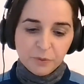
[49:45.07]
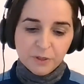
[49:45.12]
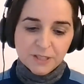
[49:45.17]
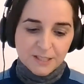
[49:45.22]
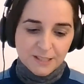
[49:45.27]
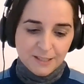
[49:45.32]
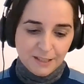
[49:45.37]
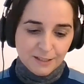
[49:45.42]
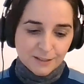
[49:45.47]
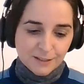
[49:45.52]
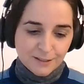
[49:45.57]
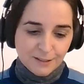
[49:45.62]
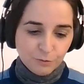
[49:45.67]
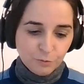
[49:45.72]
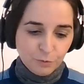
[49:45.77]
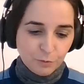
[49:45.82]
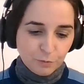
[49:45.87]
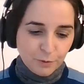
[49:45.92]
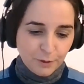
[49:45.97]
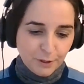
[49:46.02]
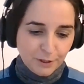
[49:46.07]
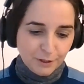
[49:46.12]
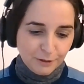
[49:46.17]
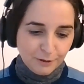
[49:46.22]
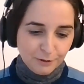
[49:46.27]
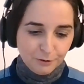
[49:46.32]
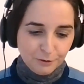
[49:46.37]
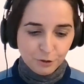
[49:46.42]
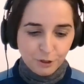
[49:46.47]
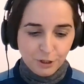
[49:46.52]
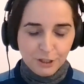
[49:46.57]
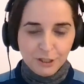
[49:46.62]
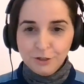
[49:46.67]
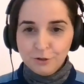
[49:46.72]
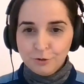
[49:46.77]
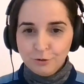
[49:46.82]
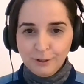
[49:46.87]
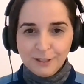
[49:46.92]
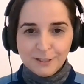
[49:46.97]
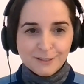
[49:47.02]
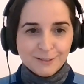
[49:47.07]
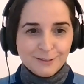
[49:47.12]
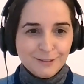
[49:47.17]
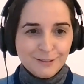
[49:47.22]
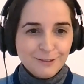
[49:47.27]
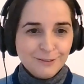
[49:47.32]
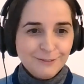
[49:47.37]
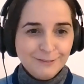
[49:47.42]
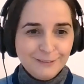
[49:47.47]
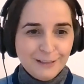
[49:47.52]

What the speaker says: precedents that we were looking into, let's